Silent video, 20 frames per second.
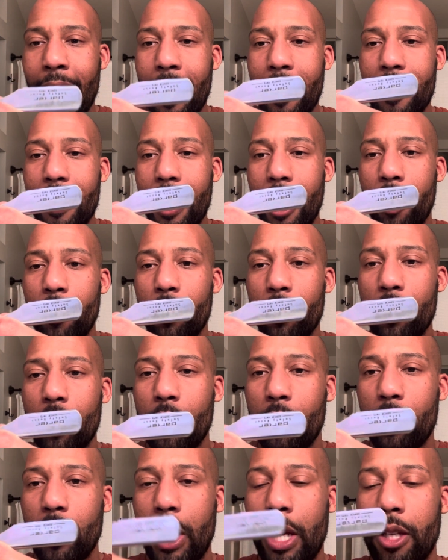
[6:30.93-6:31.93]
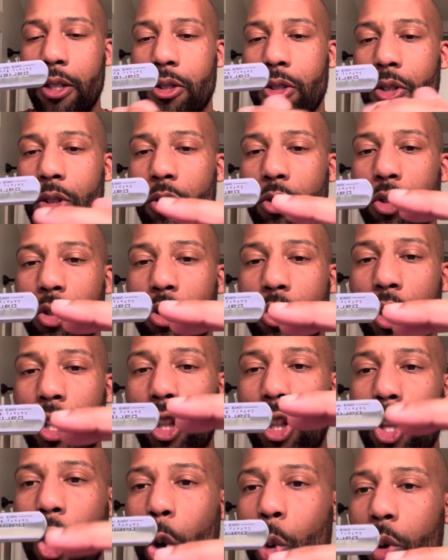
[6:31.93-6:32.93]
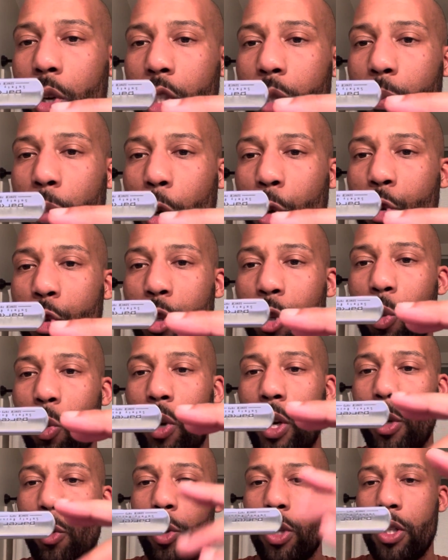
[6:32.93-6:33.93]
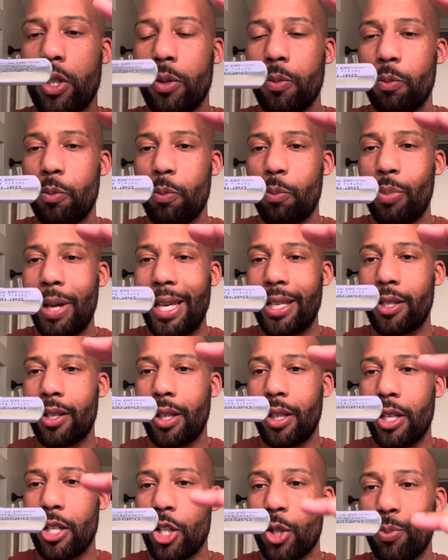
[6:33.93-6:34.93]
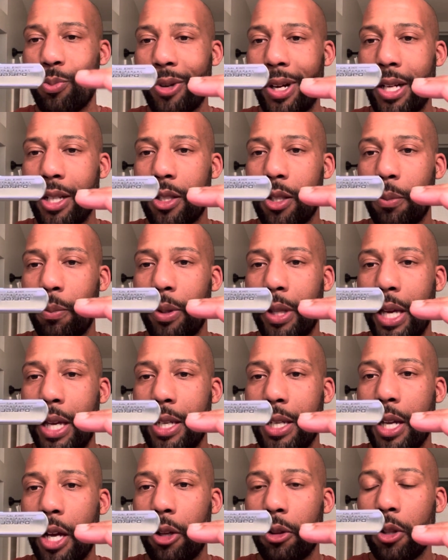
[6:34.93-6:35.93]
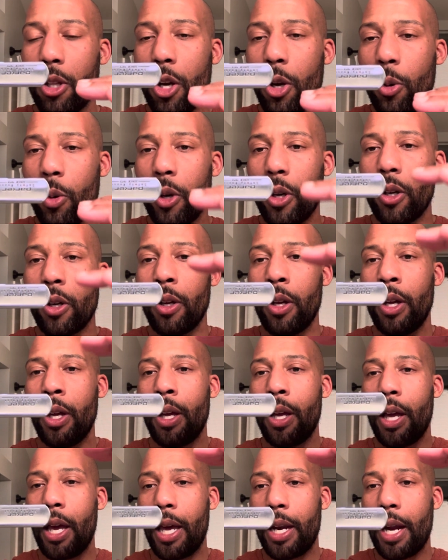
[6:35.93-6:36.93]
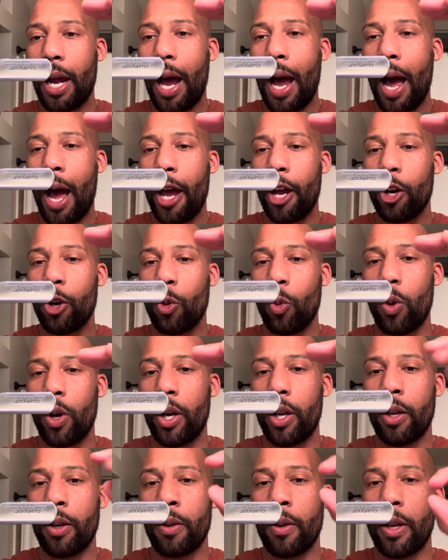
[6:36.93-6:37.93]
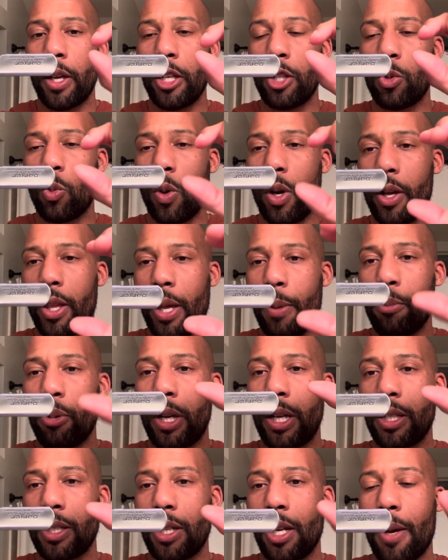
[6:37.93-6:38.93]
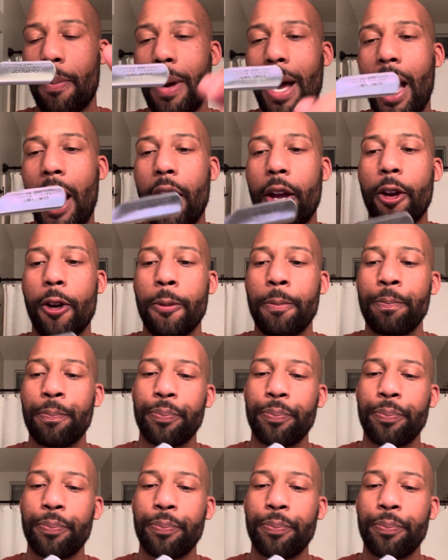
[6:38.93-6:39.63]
The other 2 inserts, there's a low exposure one, which basically just brings the blade down lower, and a higher one as well that brings it up higher.